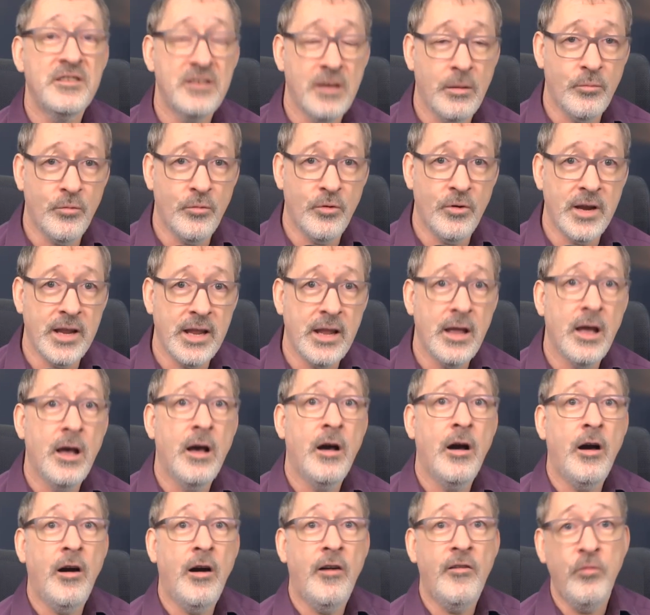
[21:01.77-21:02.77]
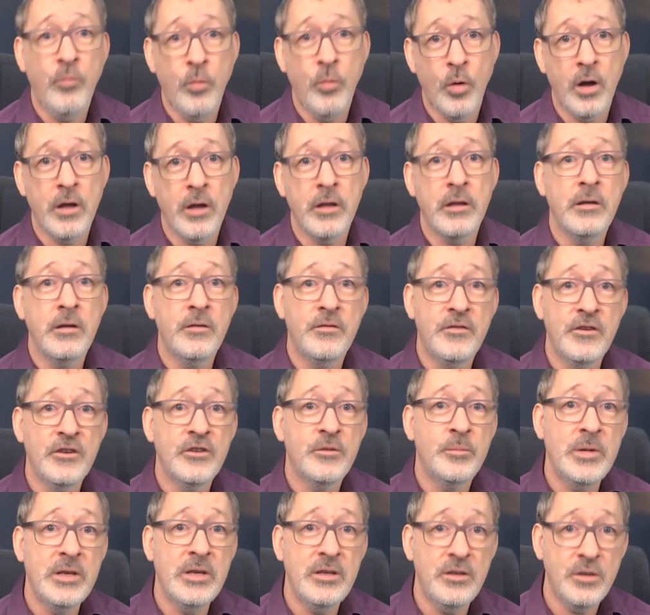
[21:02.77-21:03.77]
summary of what you've
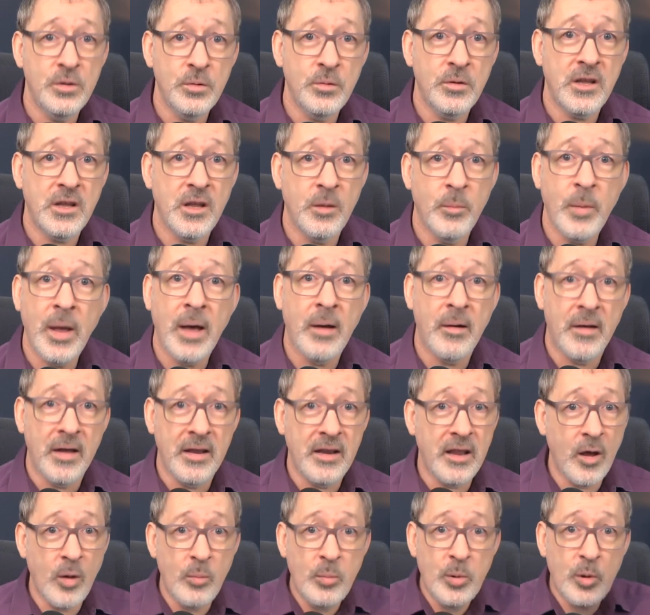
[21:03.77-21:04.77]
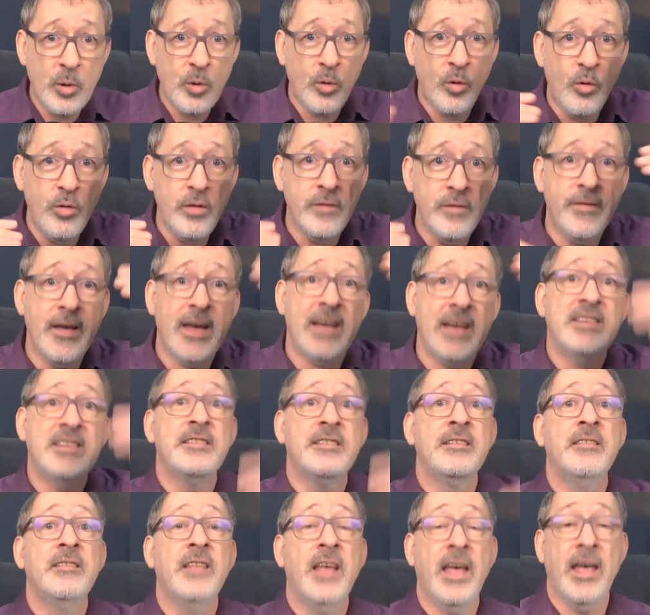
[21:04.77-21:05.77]
just been talking about, and it'll put all the
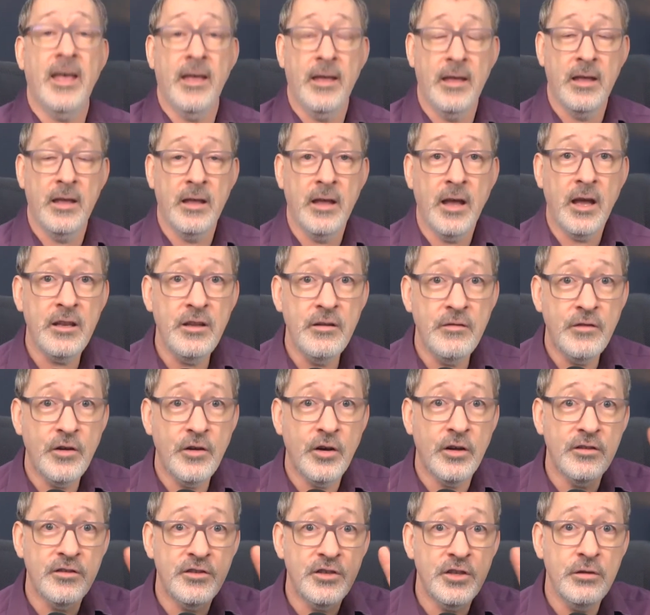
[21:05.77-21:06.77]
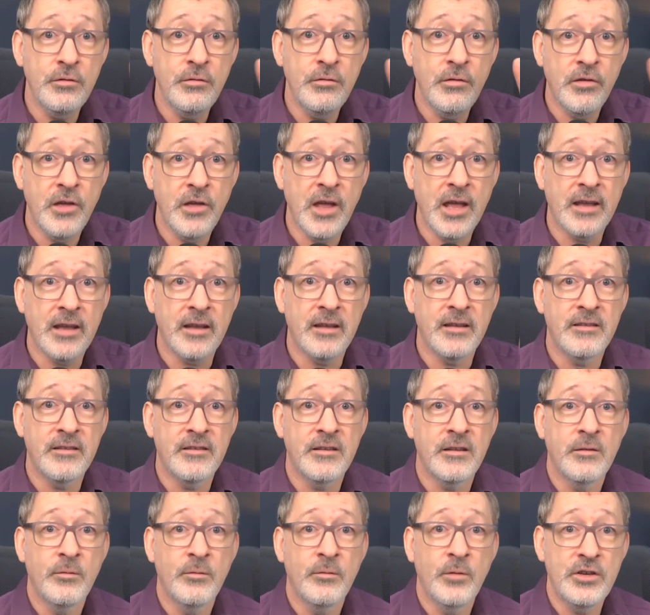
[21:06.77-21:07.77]
facts in there. And you've got 2
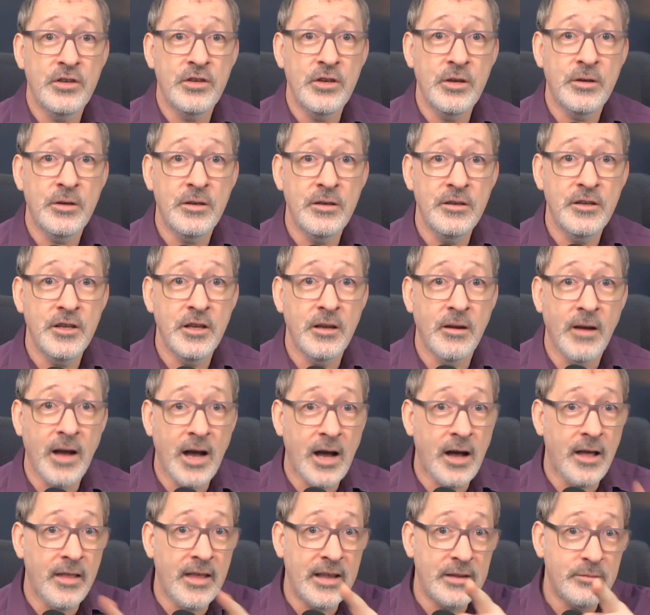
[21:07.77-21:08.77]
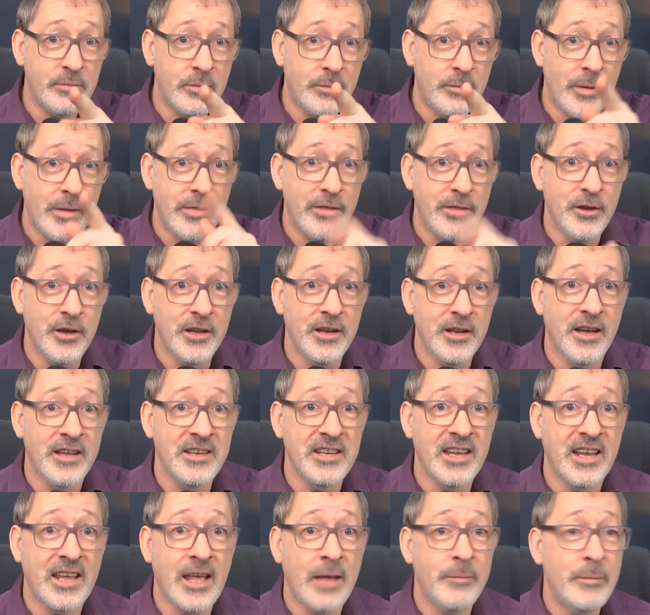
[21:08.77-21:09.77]
things which you can do. Oh, that's where my third
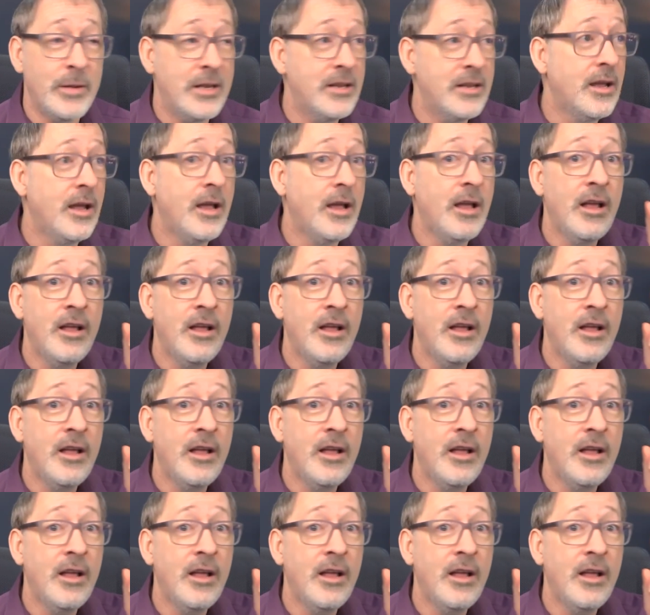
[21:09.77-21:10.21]
idea came in.